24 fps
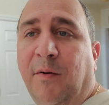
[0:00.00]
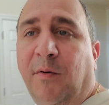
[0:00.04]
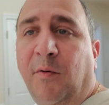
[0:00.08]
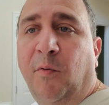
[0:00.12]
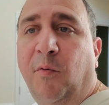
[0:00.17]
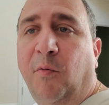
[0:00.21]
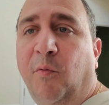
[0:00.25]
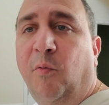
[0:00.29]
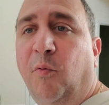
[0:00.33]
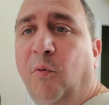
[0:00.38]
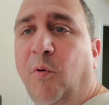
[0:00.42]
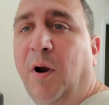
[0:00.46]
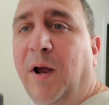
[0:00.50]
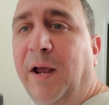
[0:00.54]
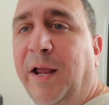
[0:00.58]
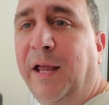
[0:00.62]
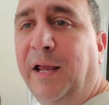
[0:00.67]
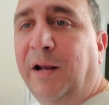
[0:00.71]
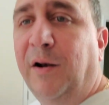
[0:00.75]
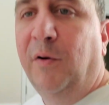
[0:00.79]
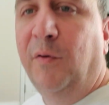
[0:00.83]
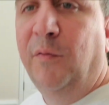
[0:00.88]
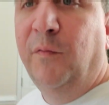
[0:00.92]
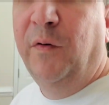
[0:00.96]

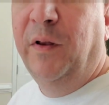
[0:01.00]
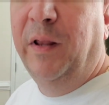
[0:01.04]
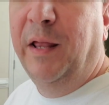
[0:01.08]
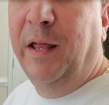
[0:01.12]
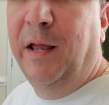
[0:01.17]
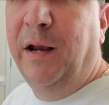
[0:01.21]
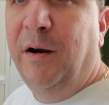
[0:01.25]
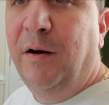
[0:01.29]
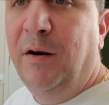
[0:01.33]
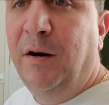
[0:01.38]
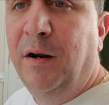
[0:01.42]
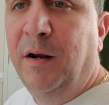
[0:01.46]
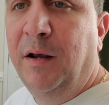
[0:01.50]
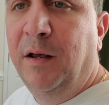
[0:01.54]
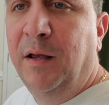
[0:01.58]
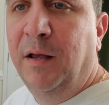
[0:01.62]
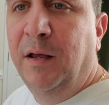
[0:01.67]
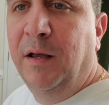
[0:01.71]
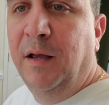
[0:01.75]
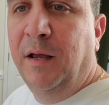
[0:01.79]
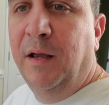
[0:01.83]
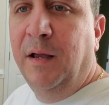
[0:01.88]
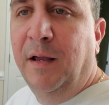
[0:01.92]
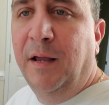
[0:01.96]
right over there,
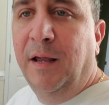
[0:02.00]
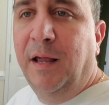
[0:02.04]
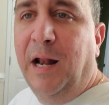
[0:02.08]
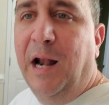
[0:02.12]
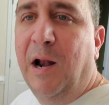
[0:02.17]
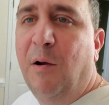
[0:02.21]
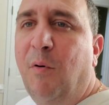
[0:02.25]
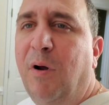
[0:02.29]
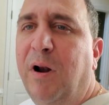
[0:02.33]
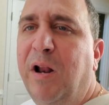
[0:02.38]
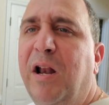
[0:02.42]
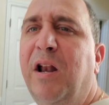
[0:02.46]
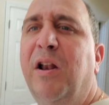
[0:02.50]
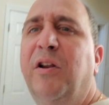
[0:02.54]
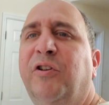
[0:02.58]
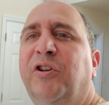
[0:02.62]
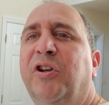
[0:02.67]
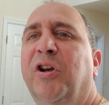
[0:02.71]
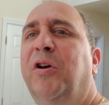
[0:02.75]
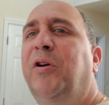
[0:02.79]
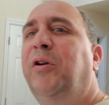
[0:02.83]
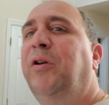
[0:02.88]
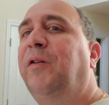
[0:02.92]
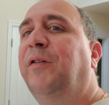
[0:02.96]
and I wanted to
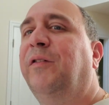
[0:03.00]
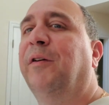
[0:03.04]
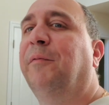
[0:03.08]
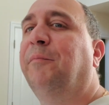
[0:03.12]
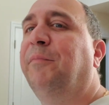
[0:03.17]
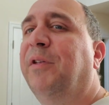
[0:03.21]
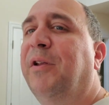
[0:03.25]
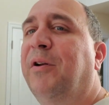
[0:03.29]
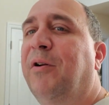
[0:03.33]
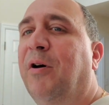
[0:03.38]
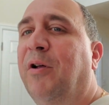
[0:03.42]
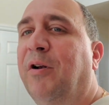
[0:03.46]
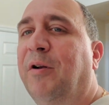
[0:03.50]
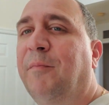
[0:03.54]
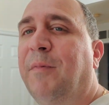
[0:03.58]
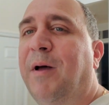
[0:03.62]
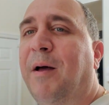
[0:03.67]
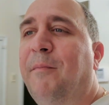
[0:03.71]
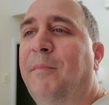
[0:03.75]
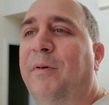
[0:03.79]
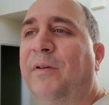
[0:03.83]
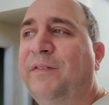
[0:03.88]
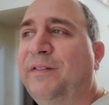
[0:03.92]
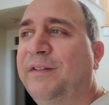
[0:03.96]
show you something on them. I
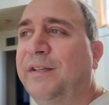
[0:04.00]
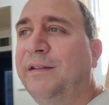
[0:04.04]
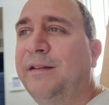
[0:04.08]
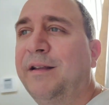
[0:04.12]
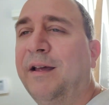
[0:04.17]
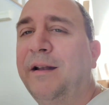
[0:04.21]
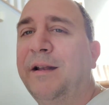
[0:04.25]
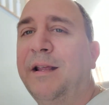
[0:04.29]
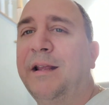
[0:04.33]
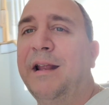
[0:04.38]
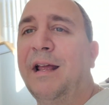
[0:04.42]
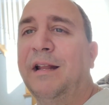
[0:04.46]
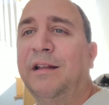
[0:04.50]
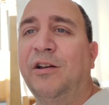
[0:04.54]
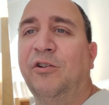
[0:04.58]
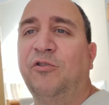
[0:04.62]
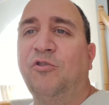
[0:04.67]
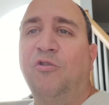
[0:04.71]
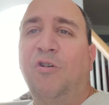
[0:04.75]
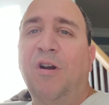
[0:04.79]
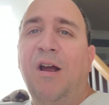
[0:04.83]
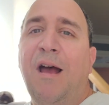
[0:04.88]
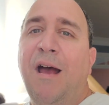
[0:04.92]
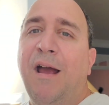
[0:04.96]
must have done it at the
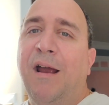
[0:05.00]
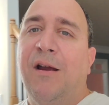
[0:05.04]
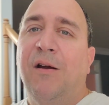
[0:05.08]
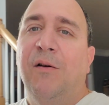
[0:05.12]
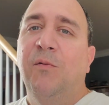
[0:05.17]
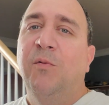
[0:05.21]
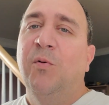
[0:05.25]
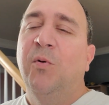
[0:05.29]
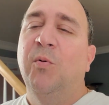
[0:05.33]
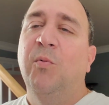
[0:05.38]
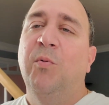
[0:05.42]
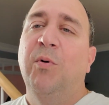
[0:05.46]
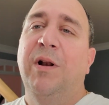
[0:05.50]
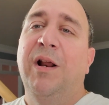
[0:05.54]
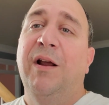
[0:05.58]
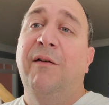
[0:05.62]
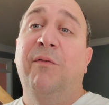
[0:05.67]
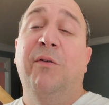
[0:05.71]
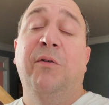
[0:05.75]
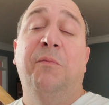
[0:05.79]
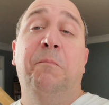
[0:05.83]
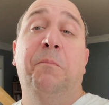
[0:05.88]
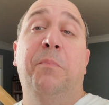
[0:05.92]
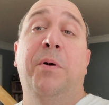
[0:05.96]
track or
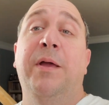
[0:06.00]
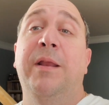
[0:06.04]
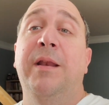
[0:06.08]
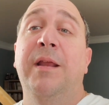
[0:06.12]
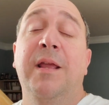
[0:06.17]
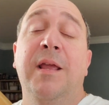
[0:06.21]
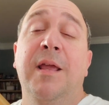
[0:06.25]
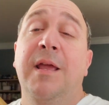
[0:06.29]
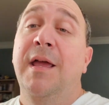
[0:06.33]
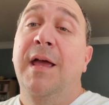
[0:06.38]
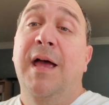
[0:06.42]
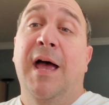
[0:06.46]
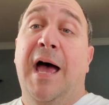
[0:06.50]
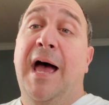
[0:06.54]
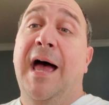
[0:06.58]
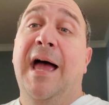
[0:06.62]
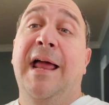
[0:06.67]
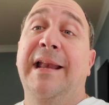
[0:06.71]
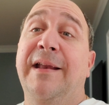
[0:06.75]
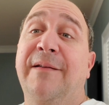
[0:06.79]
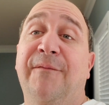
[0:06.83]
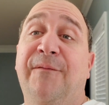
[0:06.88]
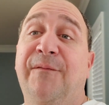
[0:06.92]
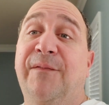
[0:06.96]
whatever, but I
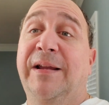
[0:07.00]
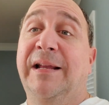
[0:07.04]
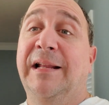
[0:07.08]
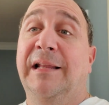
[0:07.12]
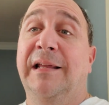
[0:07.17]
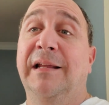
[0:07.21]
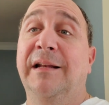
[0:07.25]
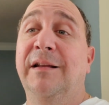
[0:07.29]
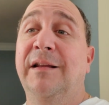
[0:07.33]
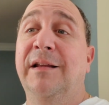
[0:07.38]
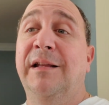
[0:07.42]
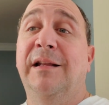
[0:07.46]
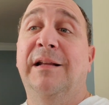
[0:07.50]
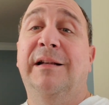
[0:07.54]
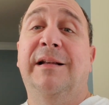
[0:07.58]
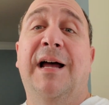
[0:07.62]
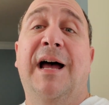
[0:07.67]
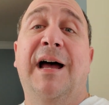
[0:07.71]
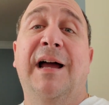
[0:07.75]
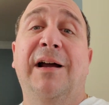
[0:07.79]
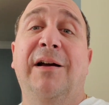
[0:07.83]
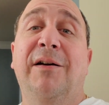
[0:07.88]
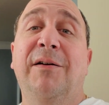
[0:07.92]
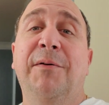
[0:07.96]
didn't feel it in the
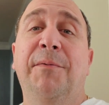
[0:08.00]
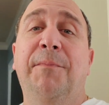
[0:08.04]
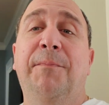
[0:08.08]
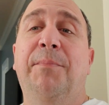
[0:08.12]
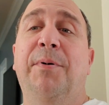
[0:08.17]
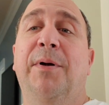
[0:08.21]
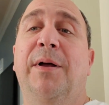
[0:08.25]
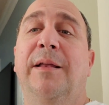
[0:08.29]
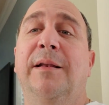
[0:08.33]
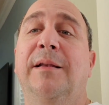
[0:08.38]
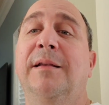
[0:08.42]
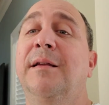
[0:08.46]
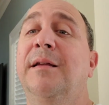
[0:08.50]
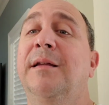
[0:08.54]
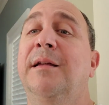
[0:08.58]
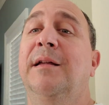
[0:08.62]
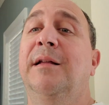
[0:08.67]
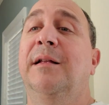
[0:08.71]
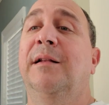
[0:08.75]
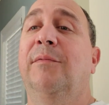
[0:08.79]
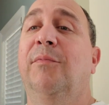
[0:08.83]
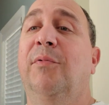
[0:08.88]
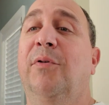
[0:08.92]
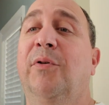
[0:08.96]
tire, but
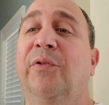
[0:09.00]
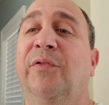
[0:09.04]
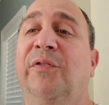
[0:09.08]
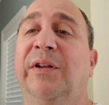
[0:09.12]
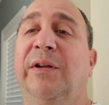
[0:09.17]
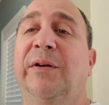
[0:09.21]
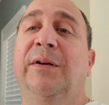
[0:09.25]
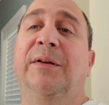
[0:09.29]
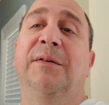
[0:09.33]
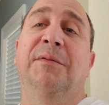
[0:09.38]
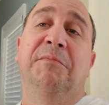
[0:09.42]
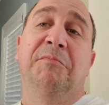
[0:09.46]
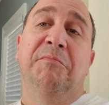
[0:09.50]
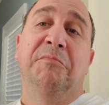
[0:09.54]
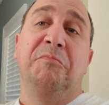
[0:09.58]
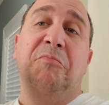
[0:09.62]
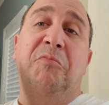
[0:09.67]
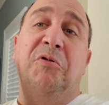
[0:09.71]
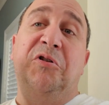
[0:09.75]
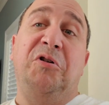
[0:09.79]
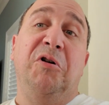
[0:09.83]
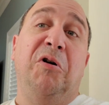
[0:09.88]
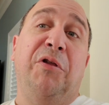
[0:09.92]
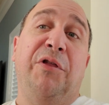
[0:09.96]
we'll see
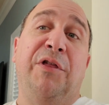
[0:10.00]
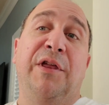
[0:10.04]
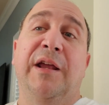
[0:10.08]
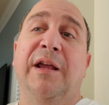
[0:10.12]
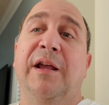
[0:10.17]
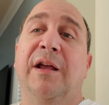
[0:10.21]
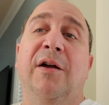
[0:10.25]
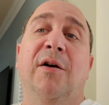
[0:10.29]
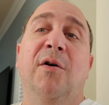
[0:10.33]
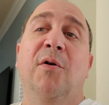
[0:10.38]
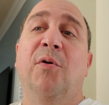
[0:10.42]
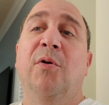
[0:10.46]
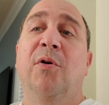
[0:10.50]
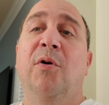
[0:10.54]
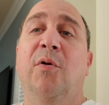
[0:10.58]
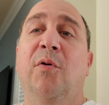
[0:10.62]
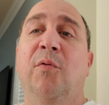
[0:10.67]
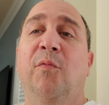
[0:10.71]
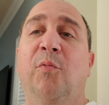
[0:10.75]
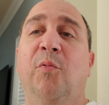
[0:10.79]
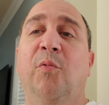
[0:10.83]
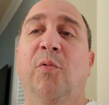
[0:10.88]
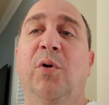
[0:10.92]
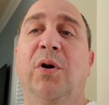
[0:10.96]
what y'all think. Hold
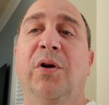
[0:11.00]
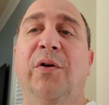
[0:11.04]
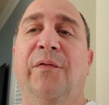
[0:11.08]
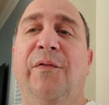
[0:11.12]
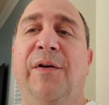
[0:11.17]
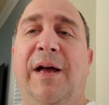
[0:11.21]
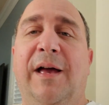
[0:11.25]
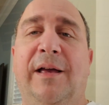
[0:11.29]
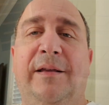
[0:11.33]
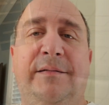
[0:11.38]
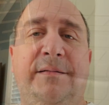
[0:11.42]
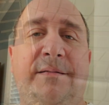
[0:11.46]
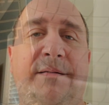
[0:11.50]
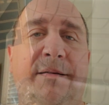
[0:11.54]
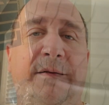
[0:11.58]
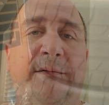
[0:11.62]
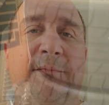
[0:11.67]
on real fast.